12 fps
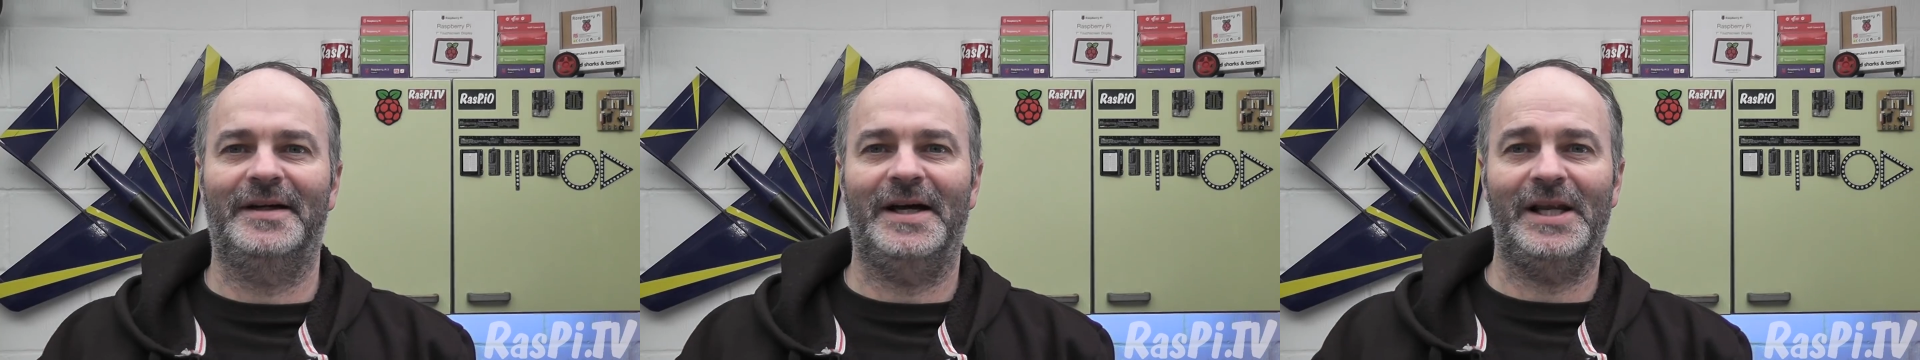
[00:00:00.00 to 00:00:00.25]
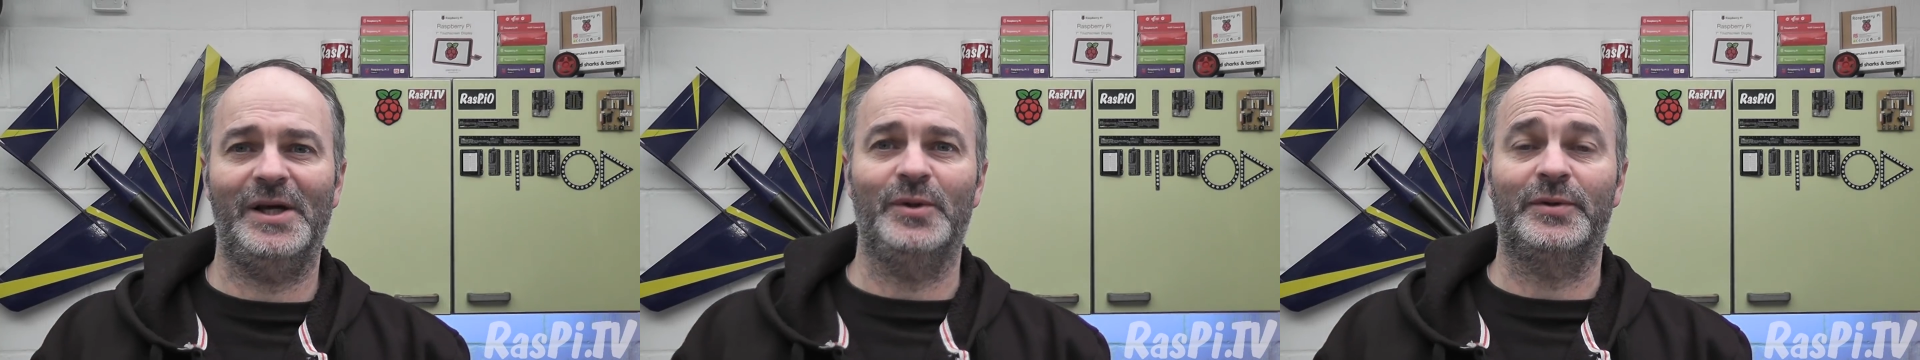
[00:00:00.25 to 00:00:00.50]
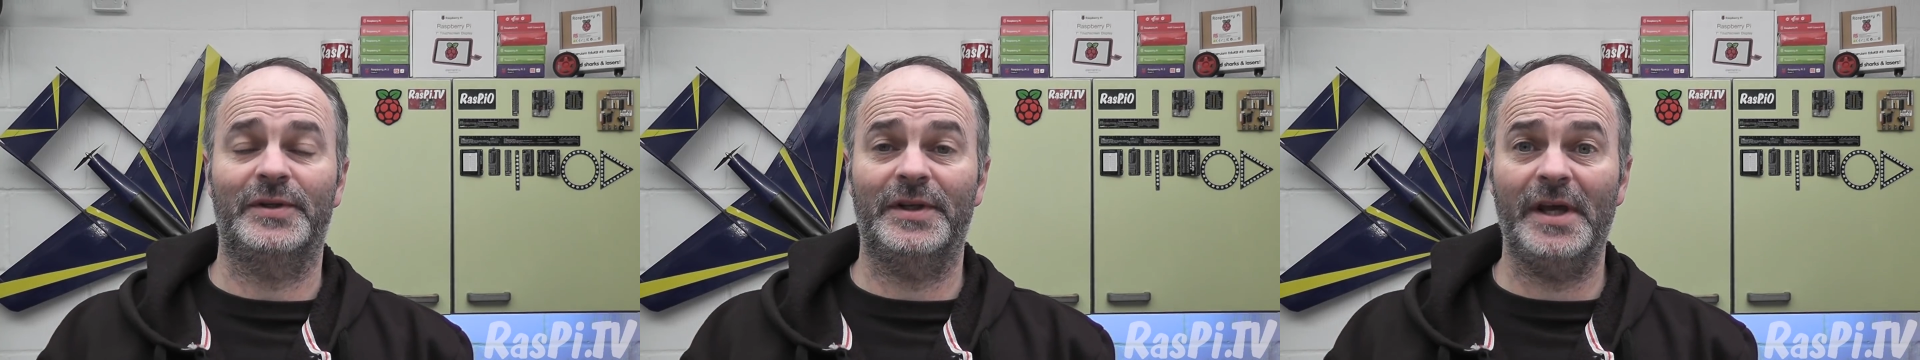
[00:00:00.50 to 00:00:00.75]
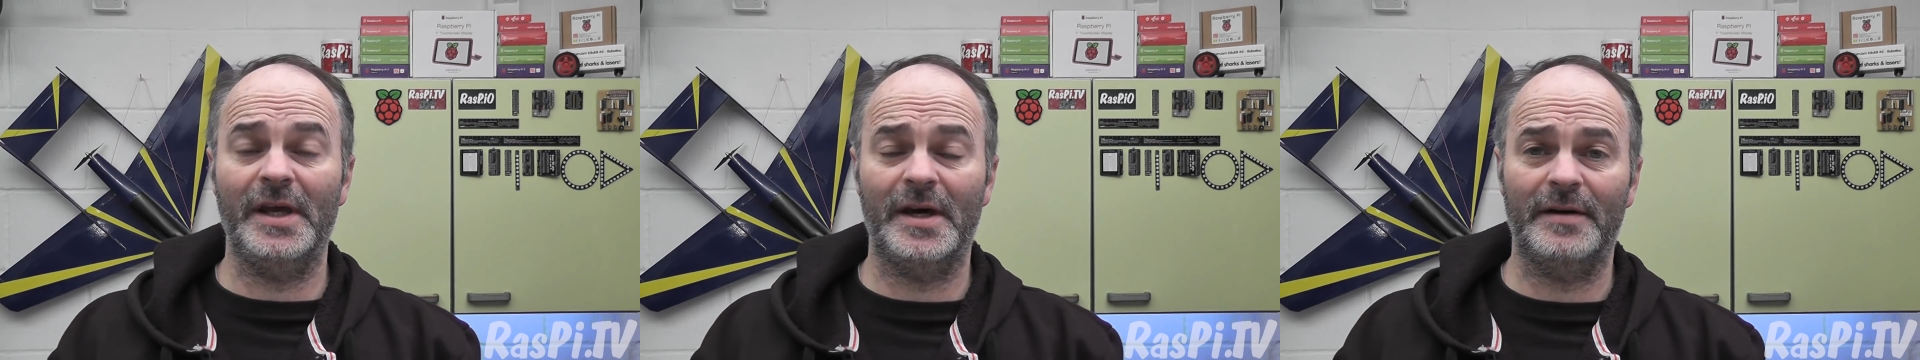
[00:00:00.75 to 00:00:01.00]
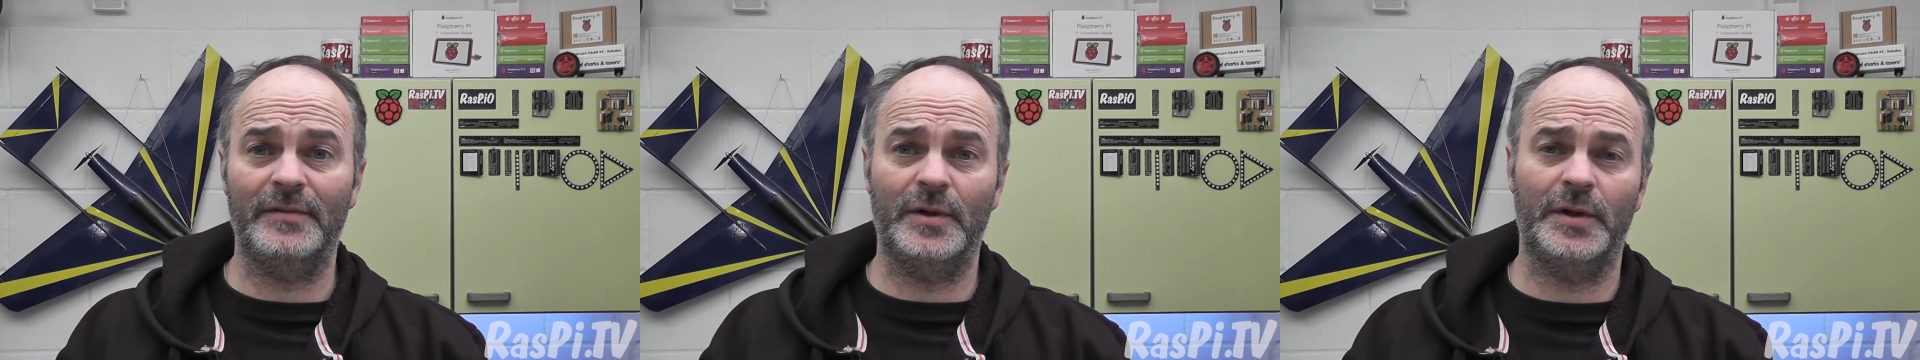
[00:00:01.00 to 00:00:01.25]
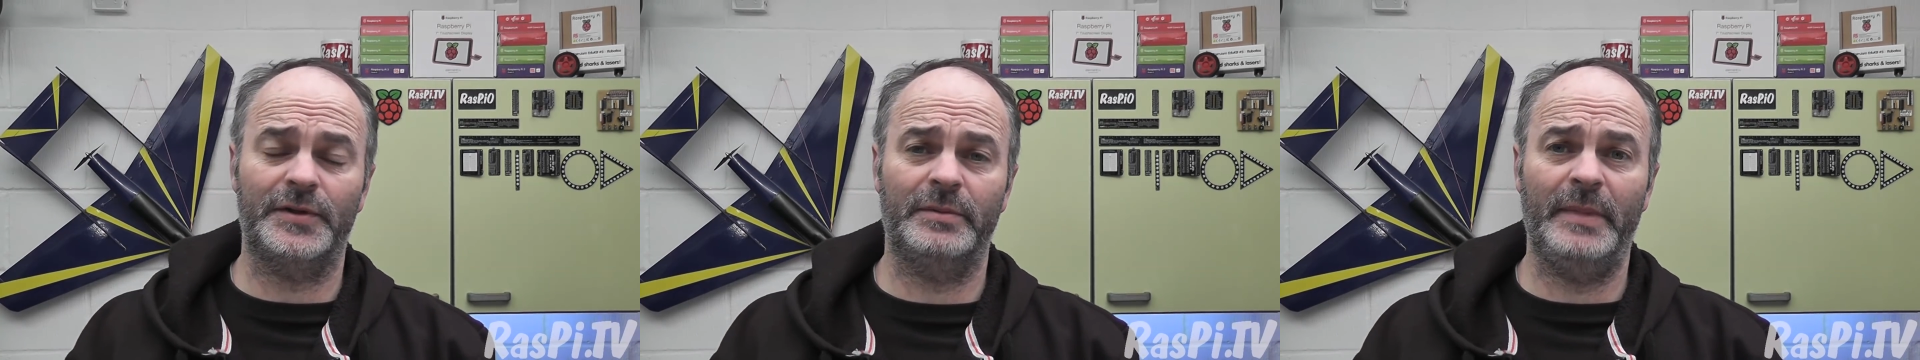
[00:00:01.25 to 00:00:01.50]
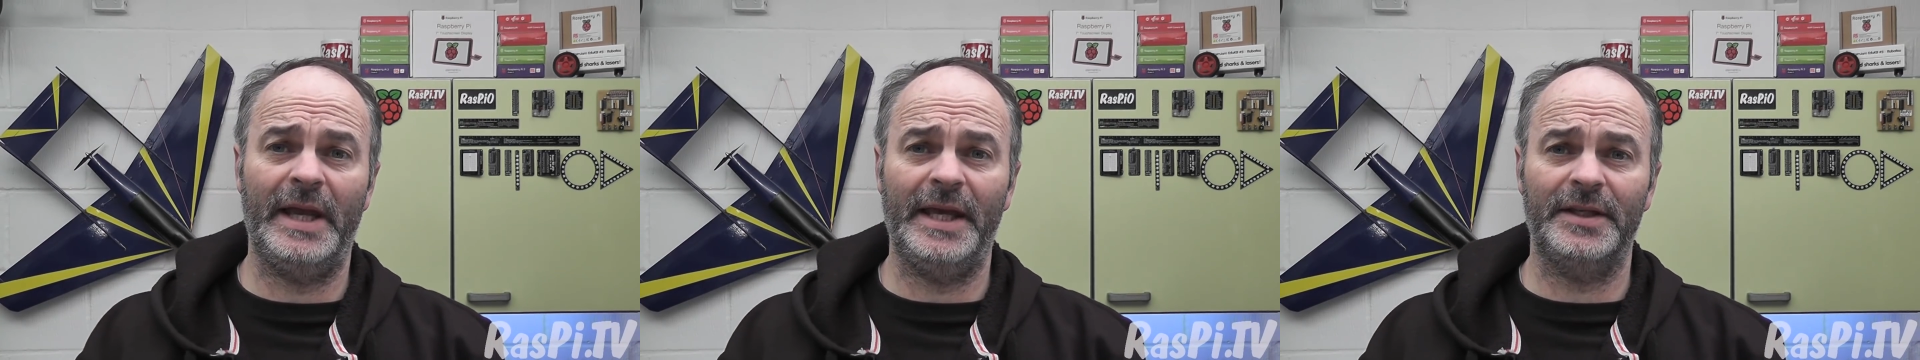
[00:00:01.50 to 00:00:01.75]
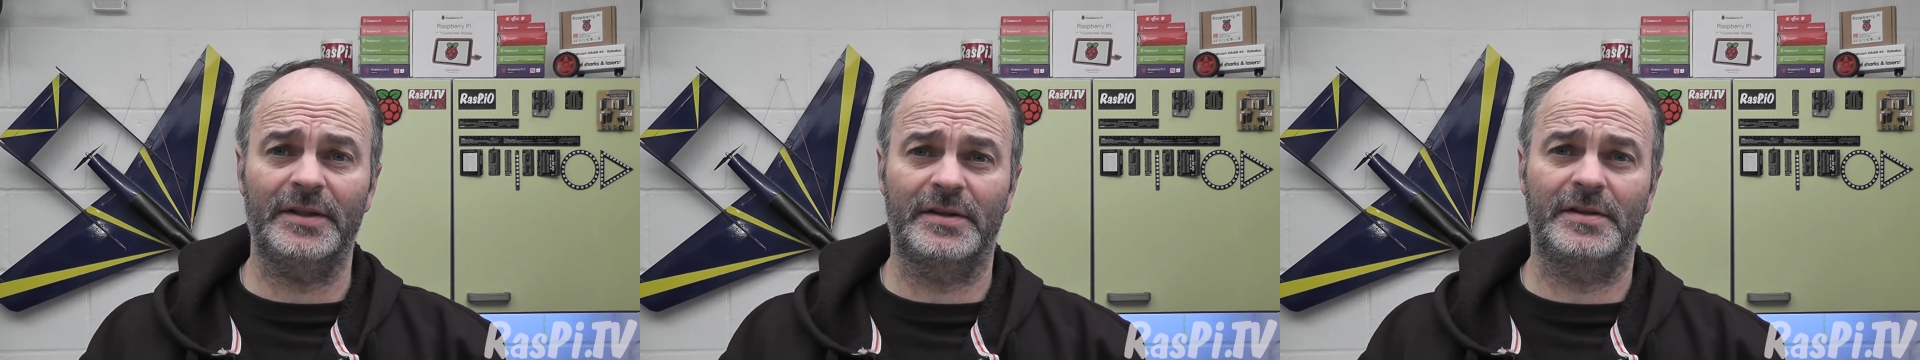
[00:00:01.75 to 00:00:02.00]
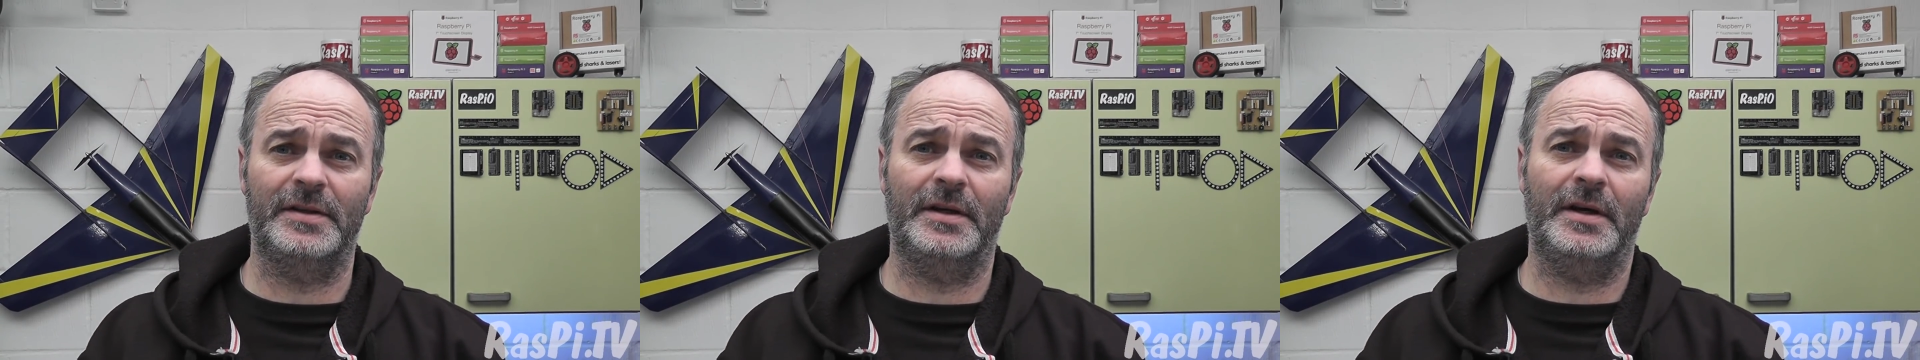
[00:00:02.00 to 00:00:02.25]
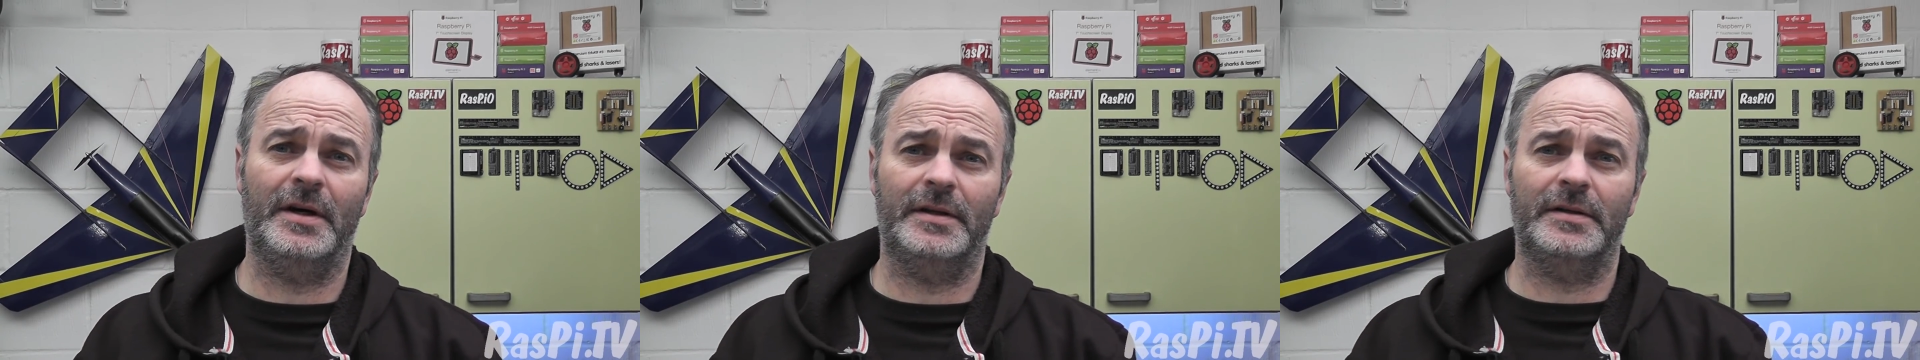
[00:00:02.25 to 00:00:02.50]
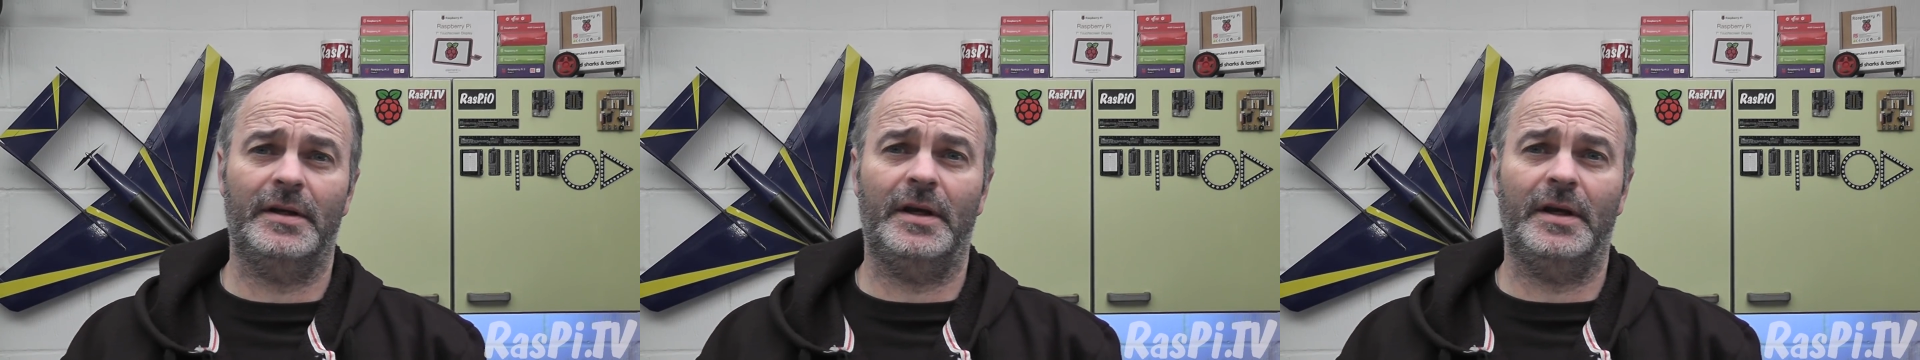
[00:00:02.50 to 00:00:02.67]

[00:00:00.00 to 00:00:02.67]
Hello, today I've got some headers to cut